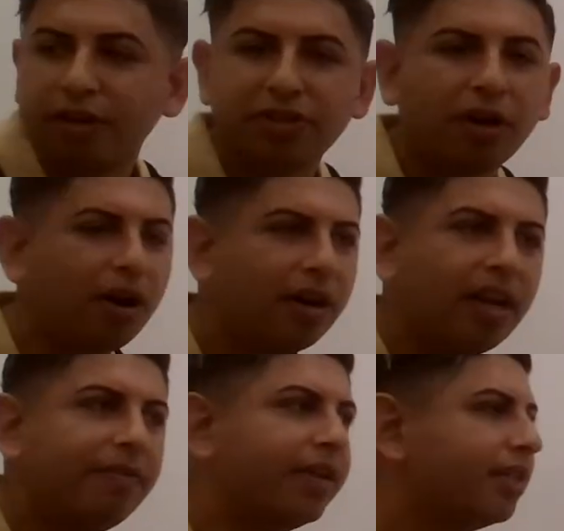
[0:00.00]
There's hard
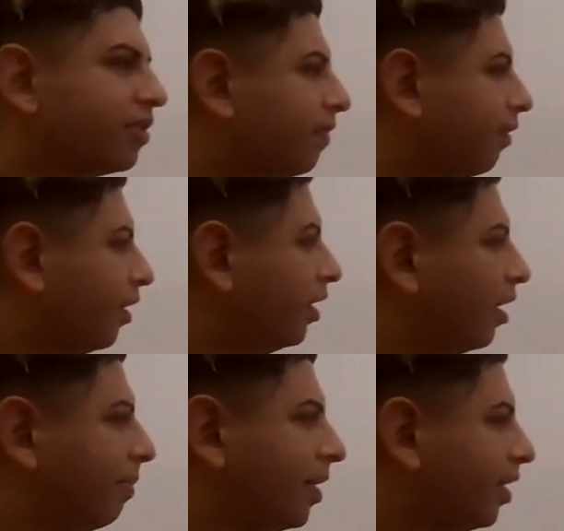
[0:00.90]
evidence for it.
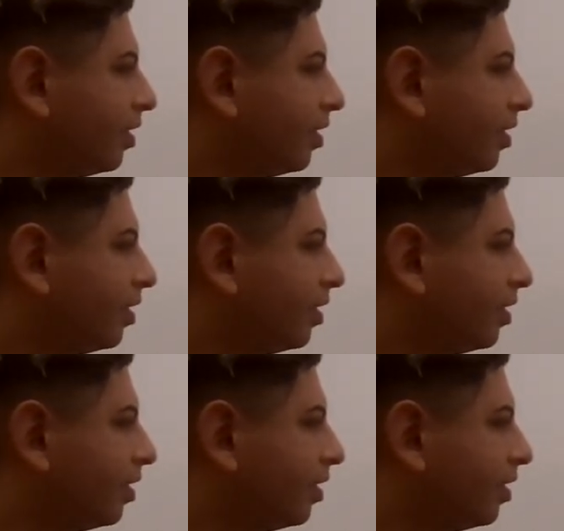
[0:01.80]
I mean,